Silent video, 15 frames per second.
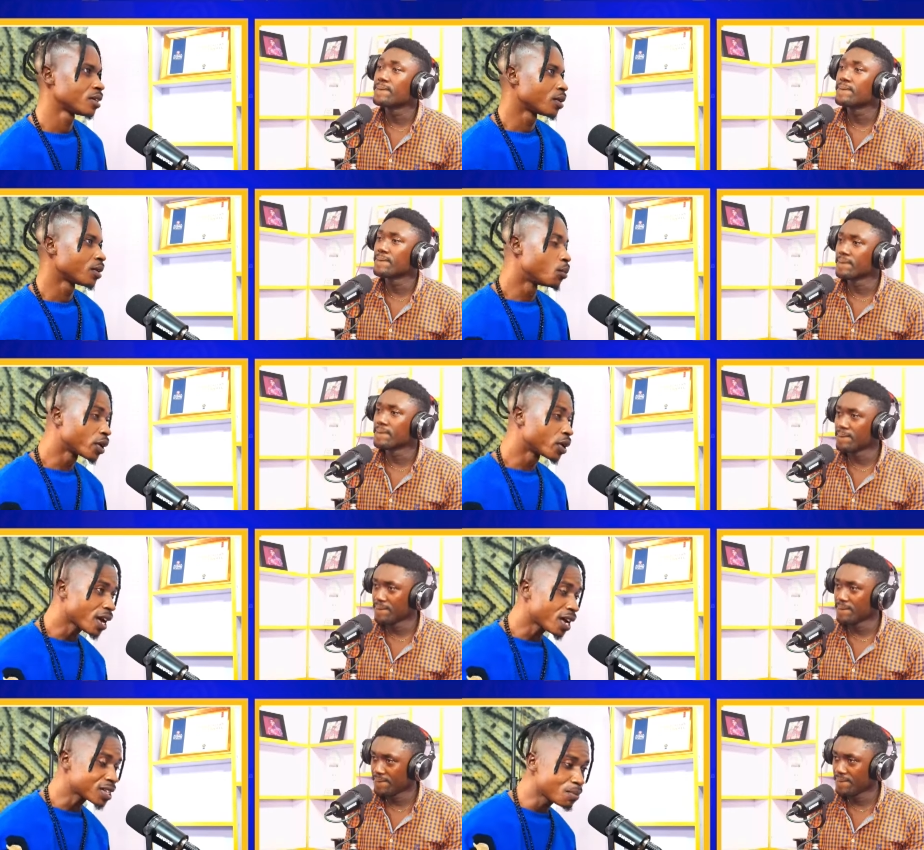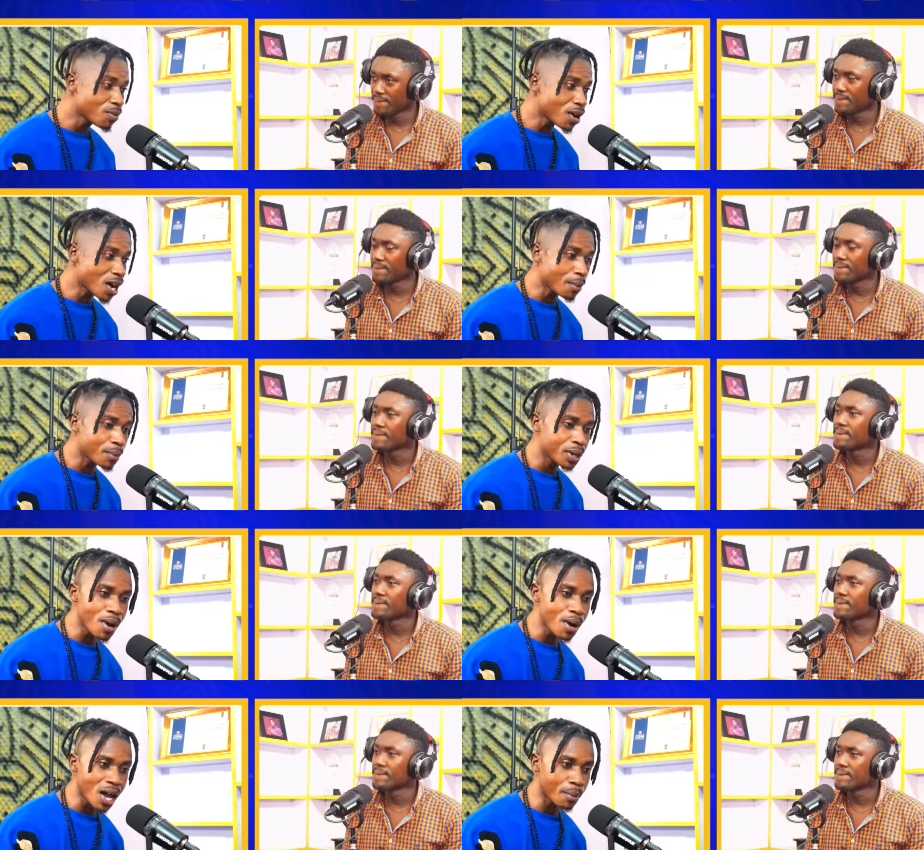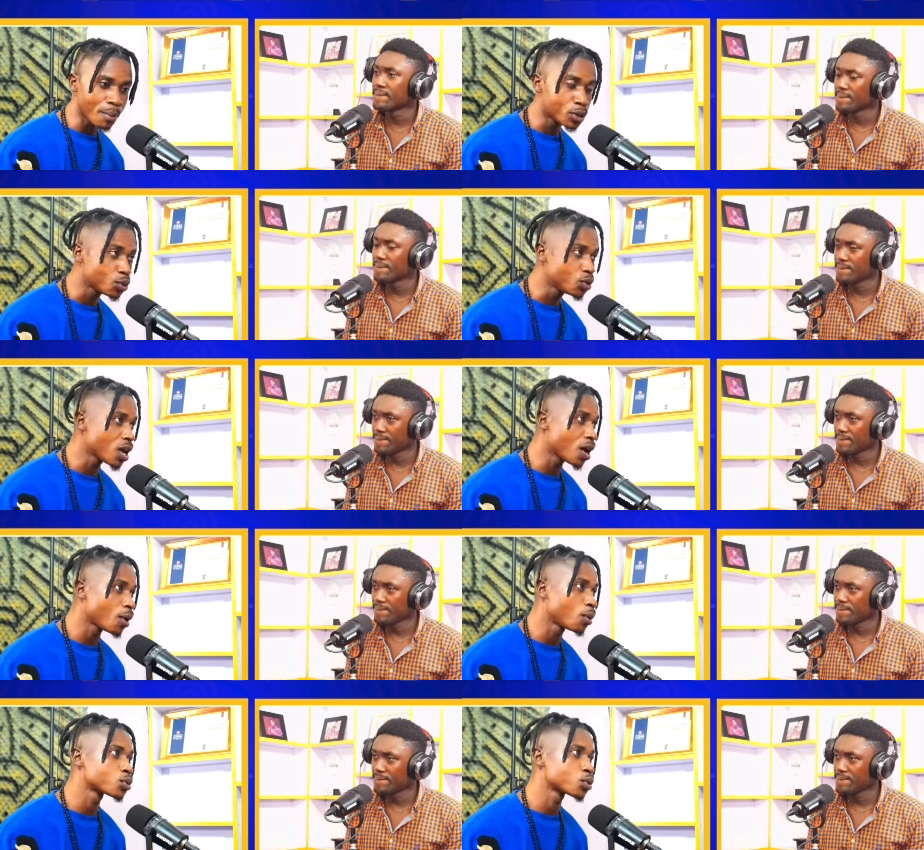Speaker 1: Broken heart buyer me de buyer me 2 year
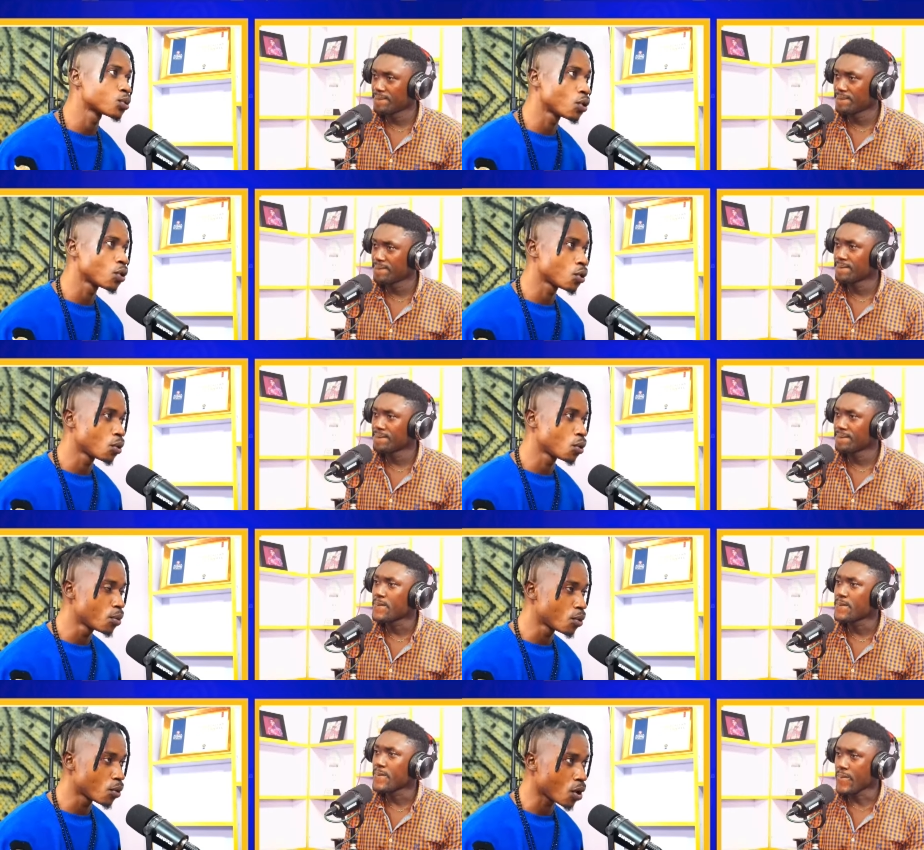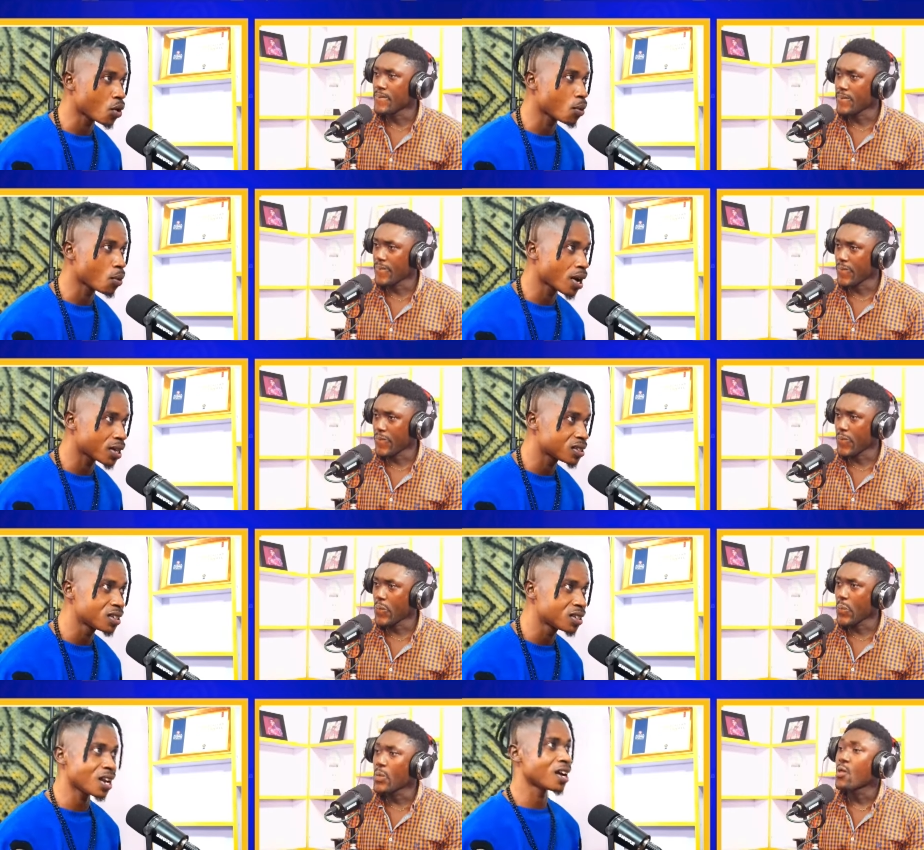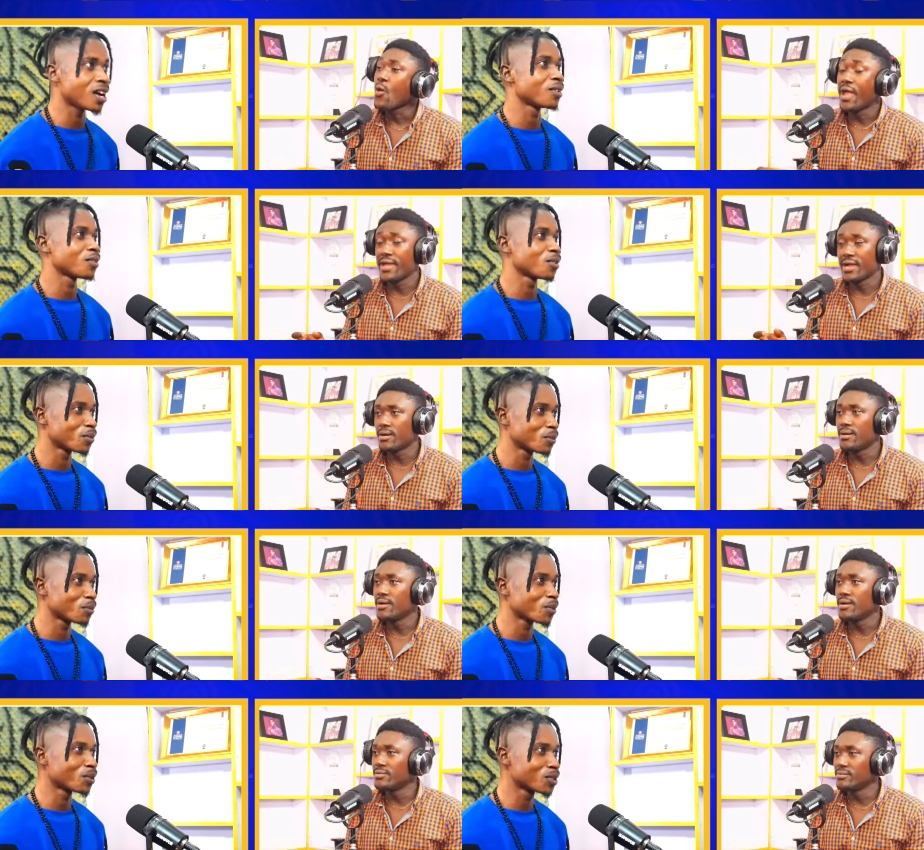won so o come out nye na
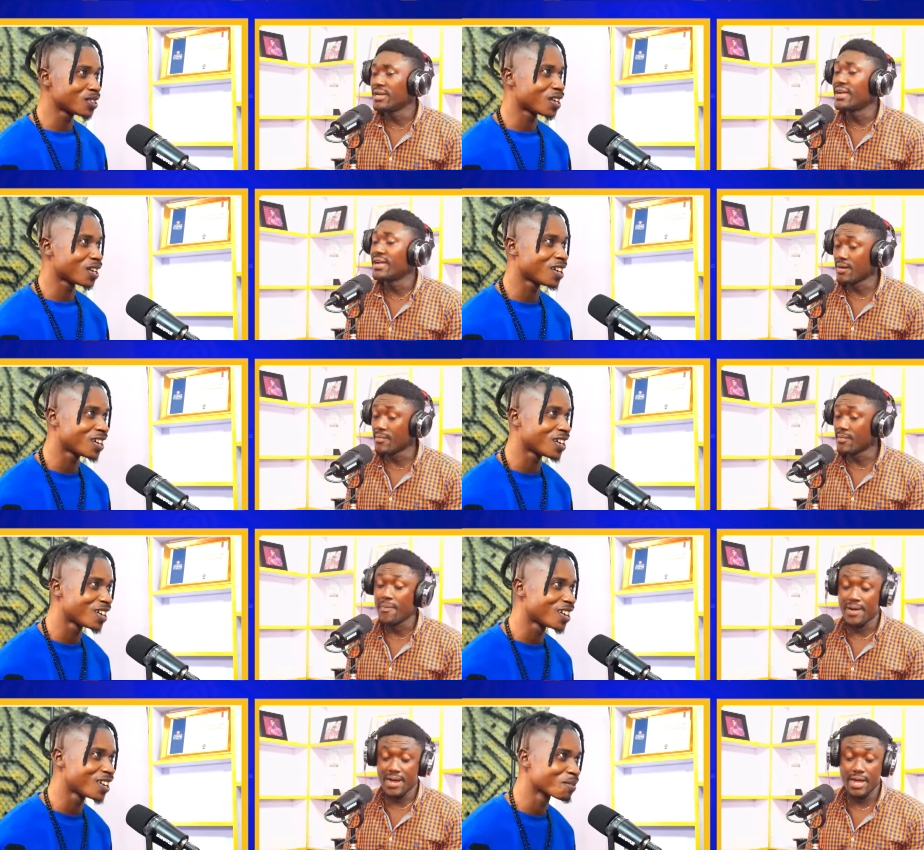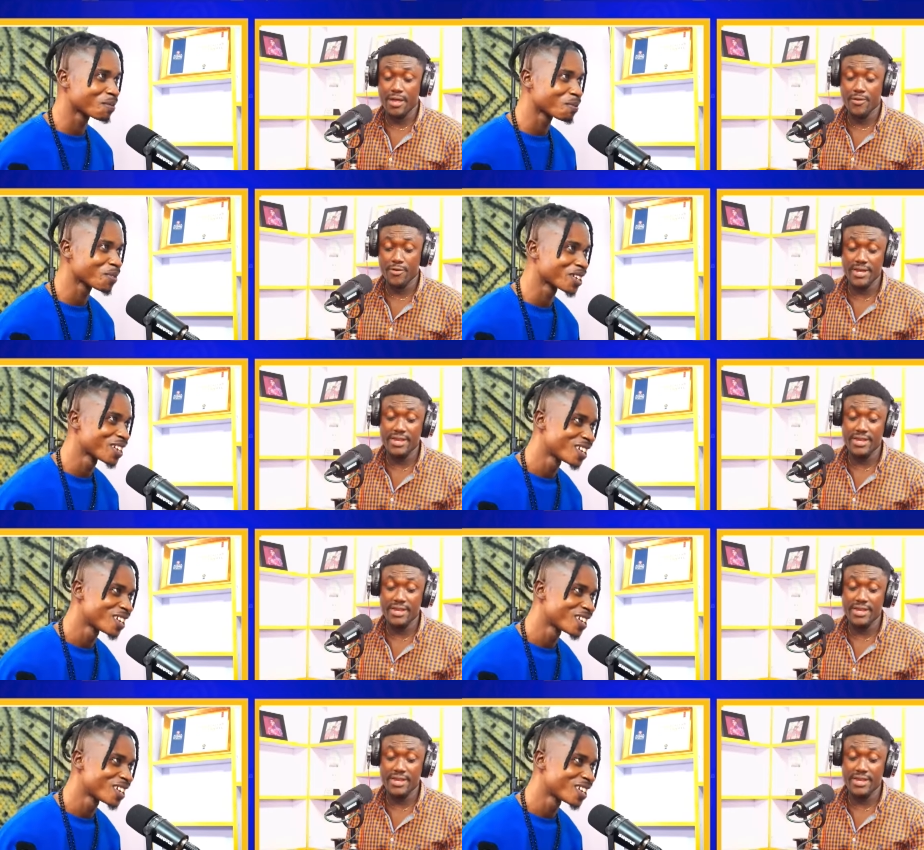
Speaker 2: otie come up anwum ne de